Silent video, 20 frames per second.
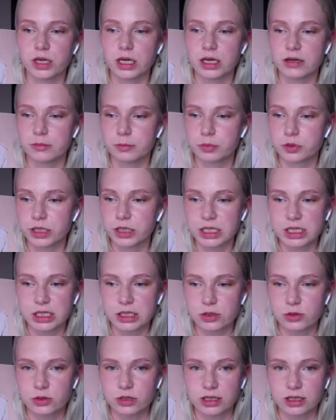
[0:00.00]
we are
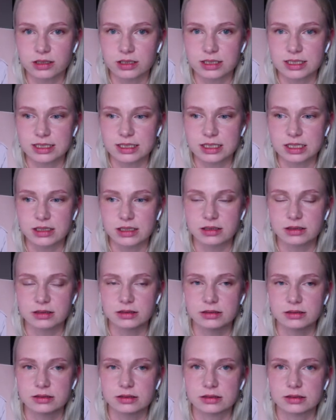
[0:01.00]
pretty new and it's
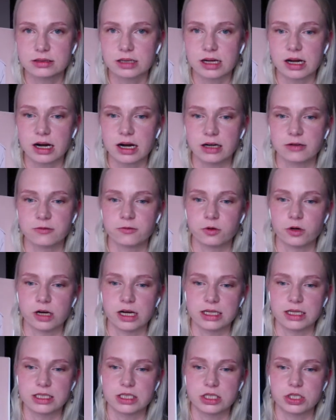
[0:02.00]
still hard
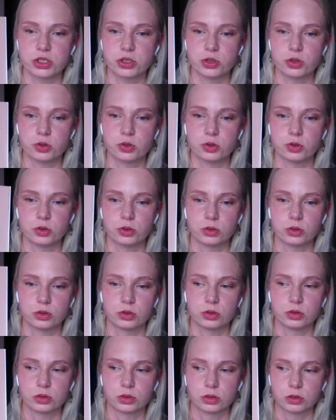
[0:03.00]
for us
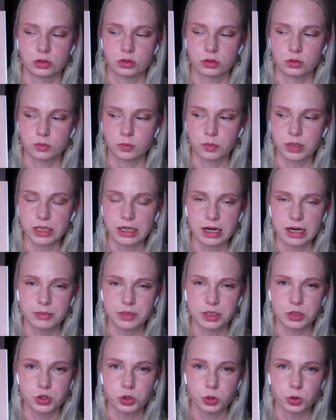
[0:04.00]
to pick
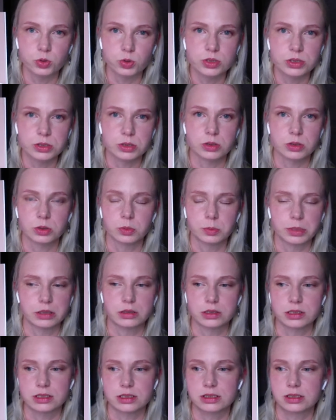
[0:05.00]
up the jokes, you know,
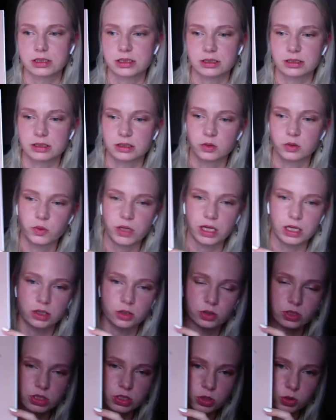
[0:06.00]
because we are
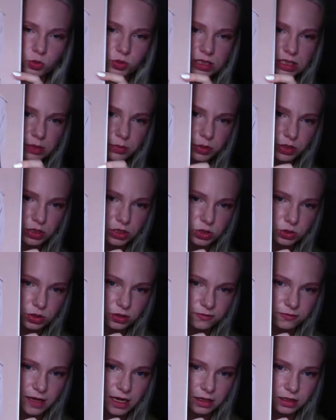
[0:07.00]
not so deep into
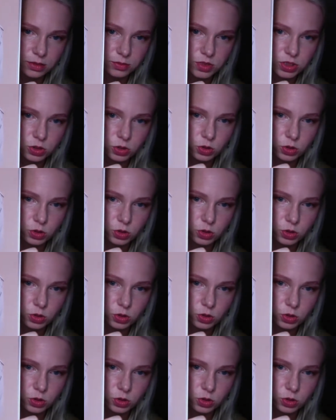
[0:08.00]
the fandom.